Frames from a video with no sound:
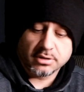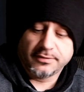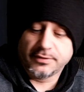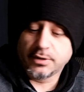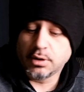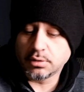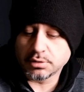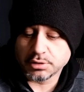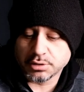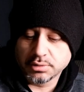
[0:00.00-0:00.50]

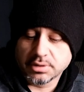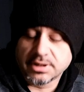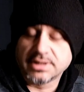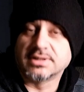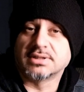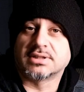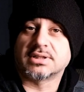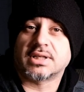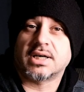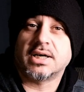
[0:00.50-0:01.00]
course you can
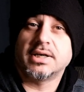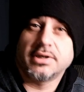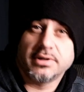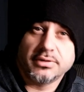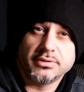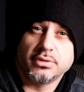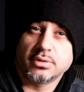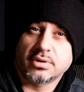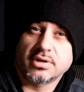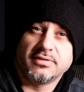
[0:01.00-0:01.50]
try and
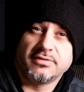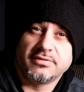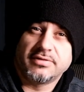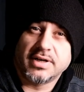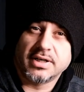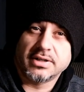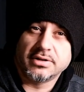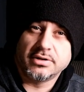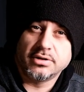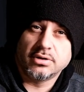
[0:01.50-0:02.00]
you can
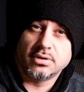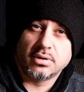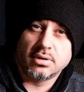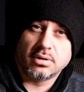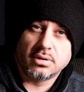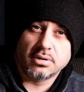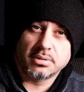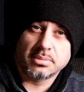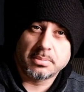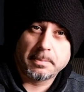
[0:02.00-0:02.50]
find your